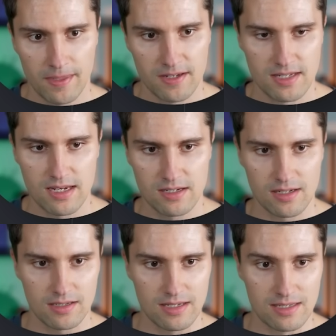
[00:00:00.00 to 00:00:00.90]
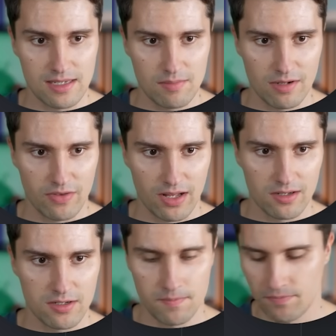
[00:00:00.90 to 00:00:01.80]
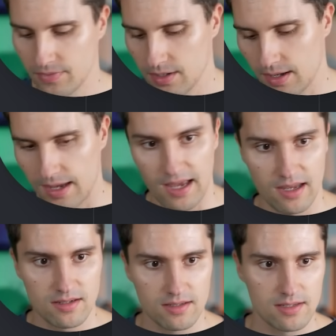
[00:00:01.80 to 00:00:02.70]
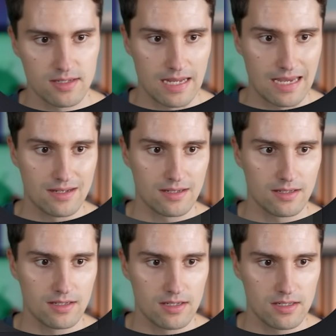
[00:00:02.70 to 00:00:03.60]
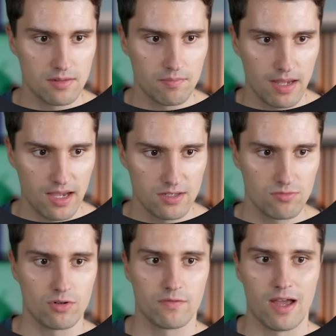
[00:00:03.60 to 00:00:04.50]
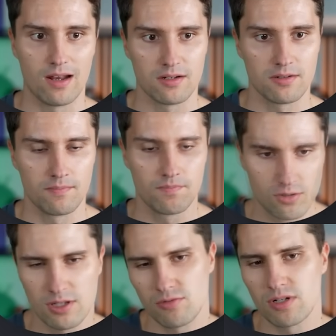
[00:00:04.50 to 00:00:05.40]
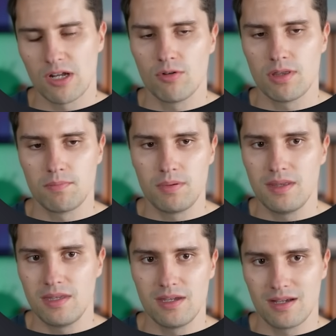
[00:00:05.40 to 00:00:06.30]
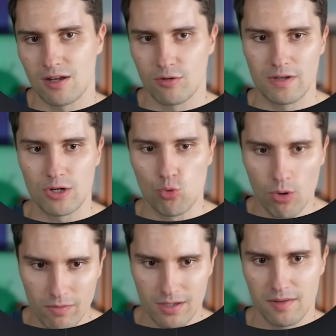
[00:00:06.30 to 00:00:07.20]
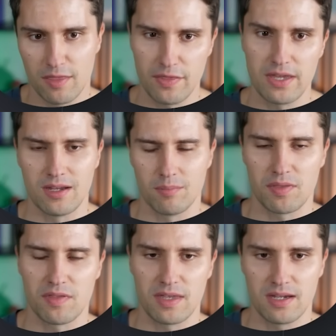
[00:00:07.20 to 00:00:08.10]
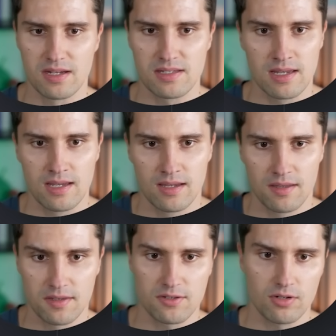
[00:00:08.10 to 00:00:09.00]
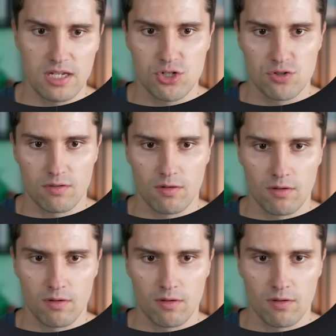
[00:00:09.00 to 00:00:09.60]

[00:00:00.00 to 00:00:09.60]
State dot is email valid and state is password valid. So this would now be the kind of equivalent thing. But the thing is, this on each